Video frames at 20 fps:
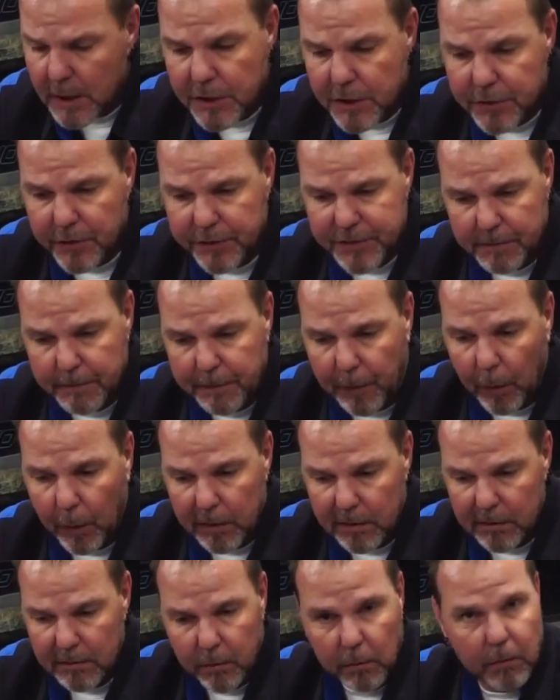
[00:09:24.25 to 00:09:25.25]
So it's
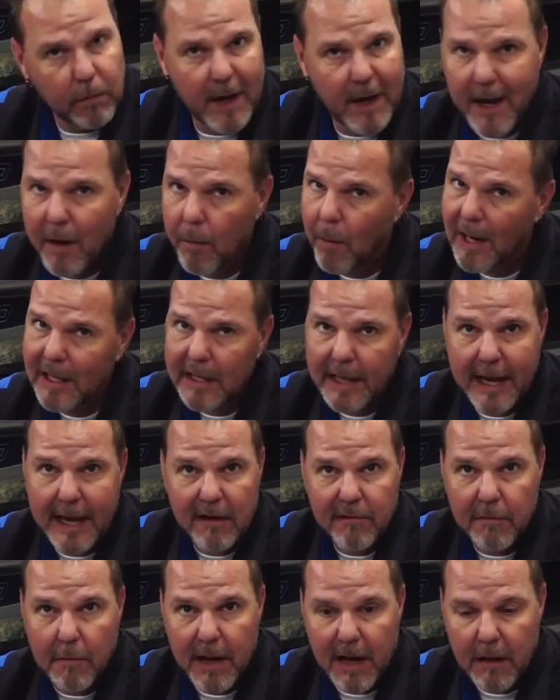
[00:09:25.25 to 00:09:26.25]
important, hey, while I
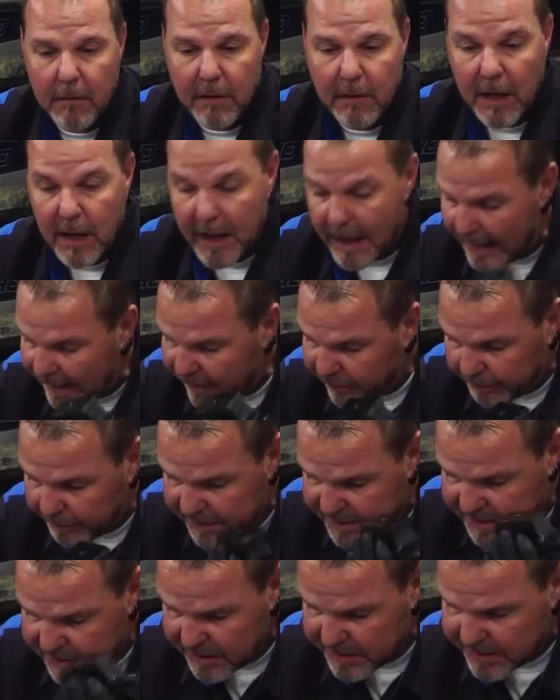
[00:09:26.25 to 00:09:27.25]
have them out,
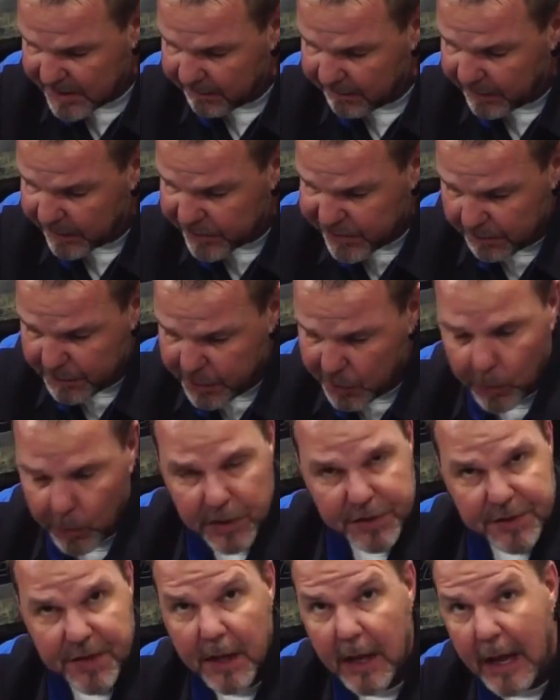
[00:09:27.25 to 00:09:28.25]
SBT has given us some new
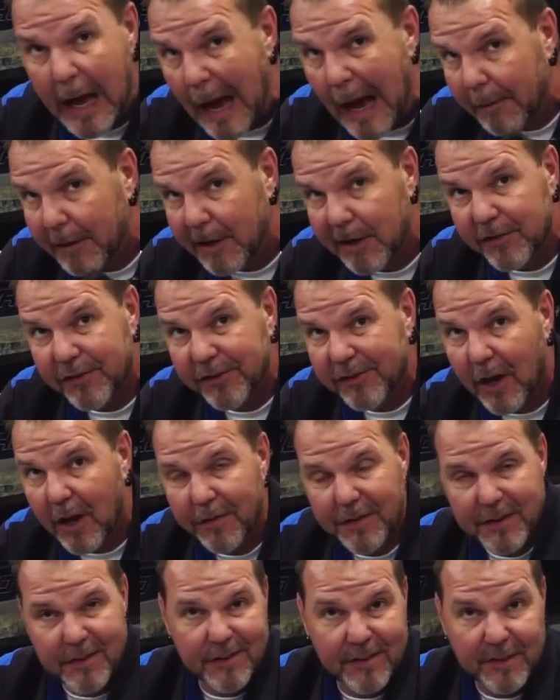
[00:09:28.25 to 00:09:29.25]
ones. I'm going to install
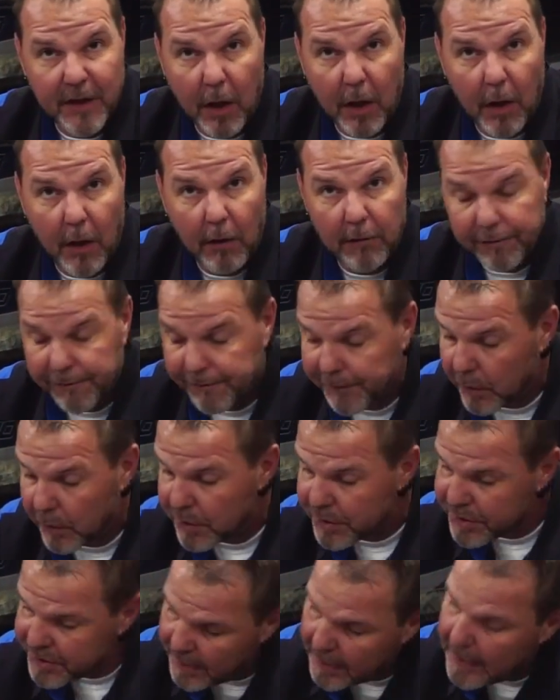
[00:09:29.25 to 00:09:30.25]
these in the hull
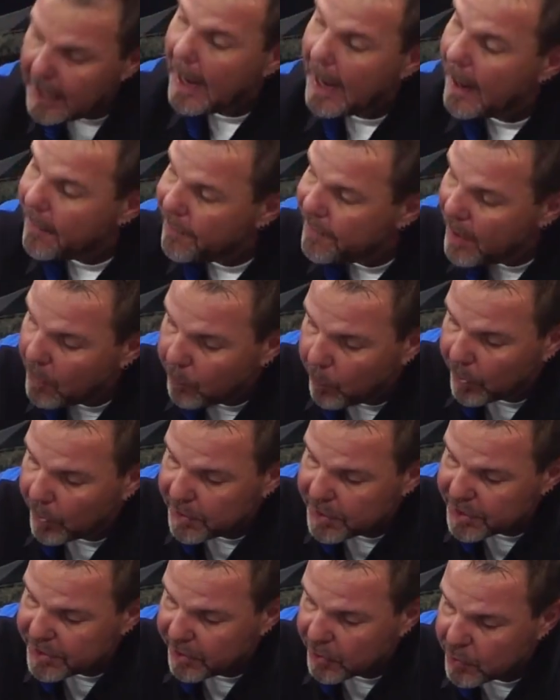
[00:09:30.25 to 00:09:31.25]
first, and then we're
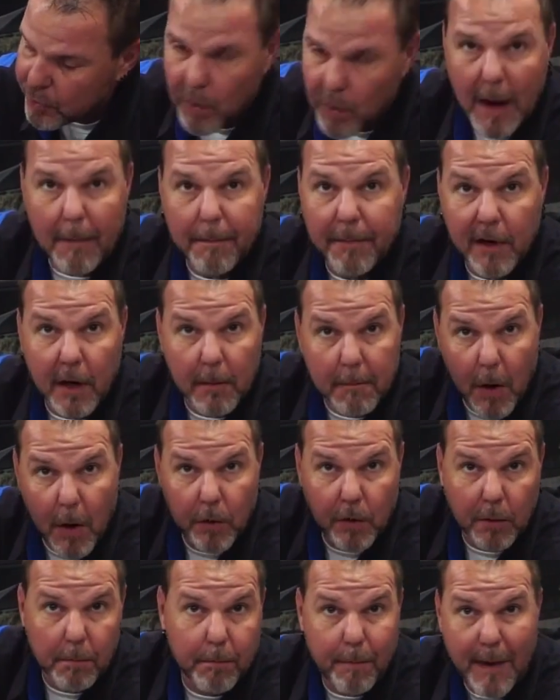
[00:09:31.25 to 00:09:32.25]
going to start dropping our
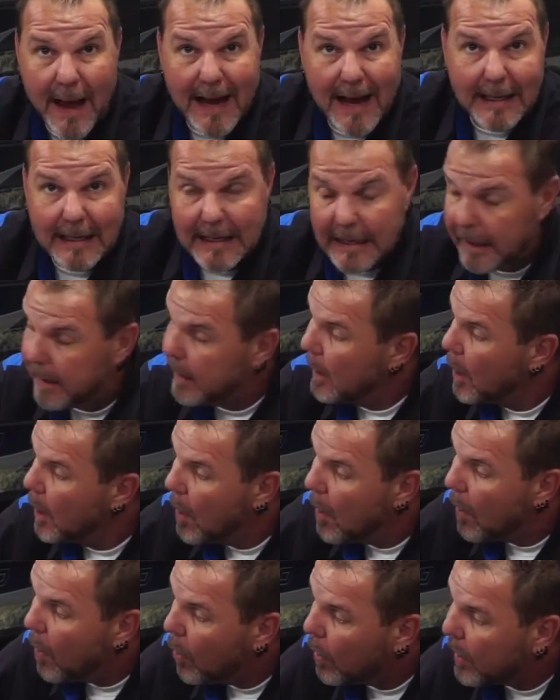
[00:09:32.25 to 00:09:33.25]
motor back in,
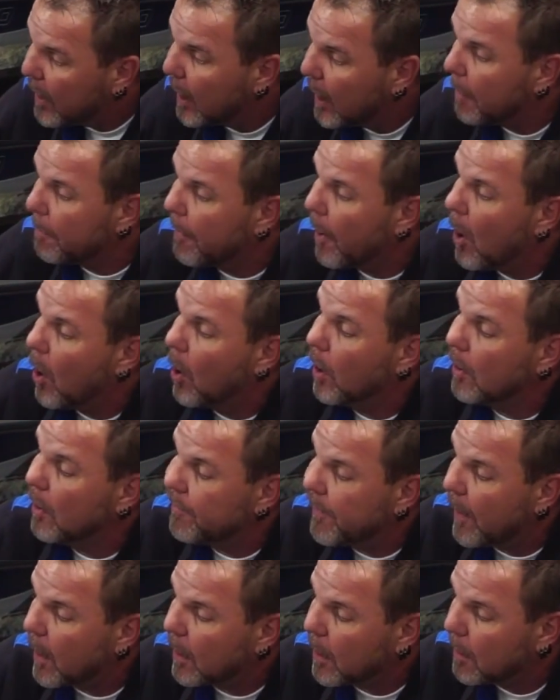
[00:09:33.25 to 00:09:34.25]
hooking up all
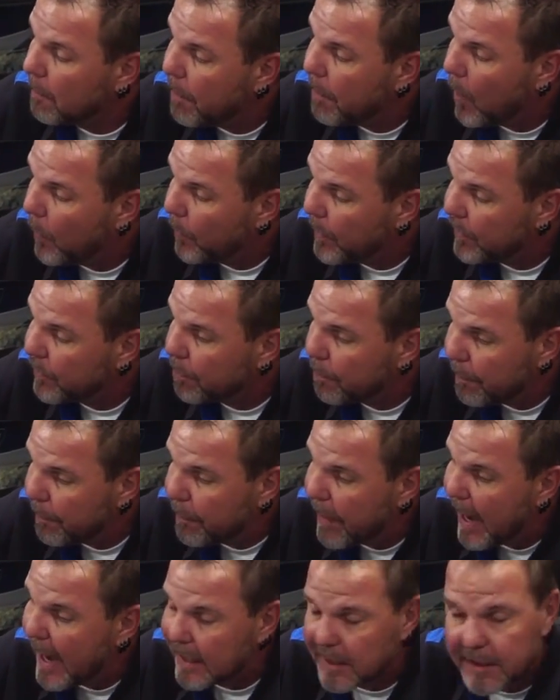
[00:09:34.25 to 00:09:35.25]
of our components
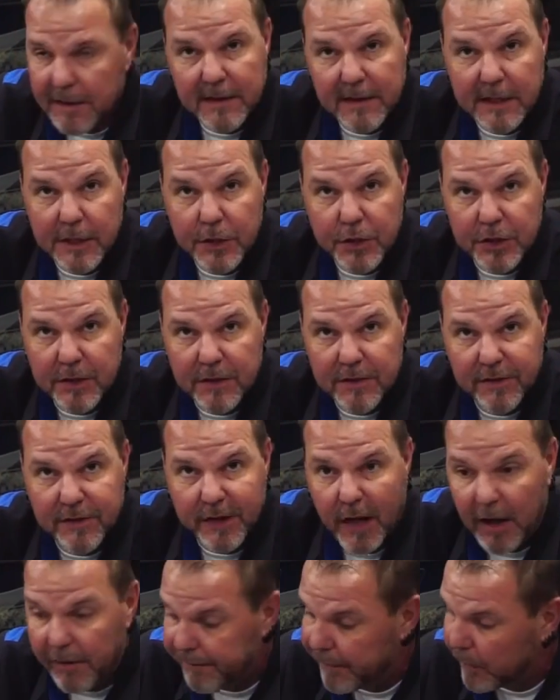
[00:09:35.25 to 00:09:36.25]
back to the engine
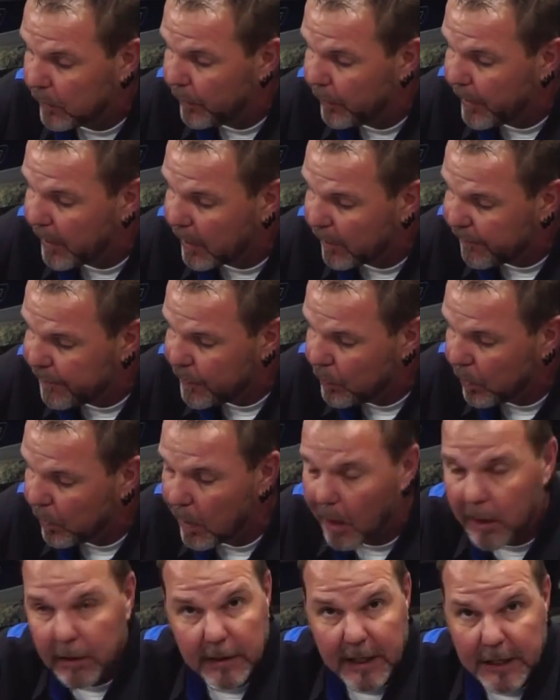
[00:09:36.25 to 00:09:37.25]
itself, including our fuel,
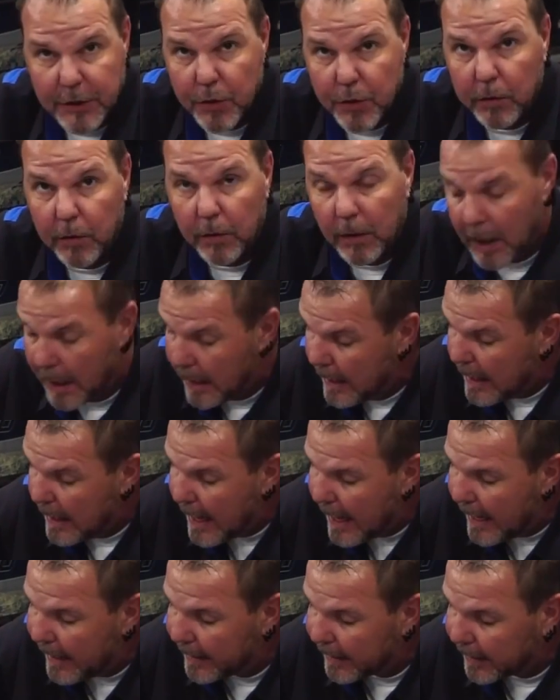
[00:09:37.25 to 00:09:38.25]
our electrical,
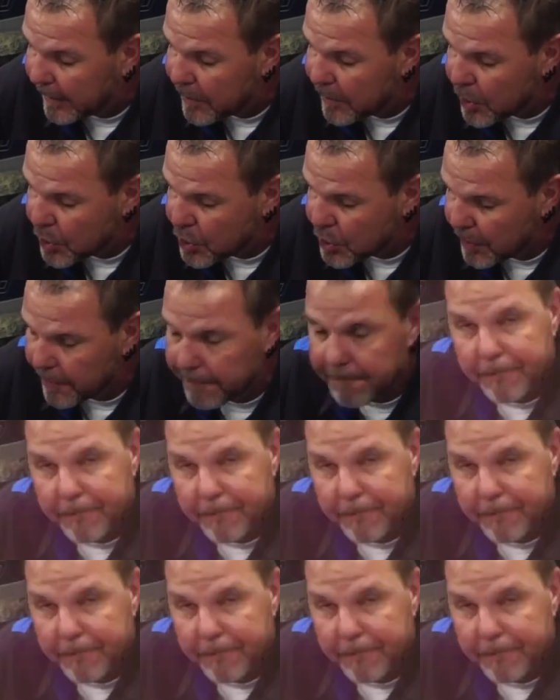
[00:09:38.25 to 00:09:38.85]
and ignition.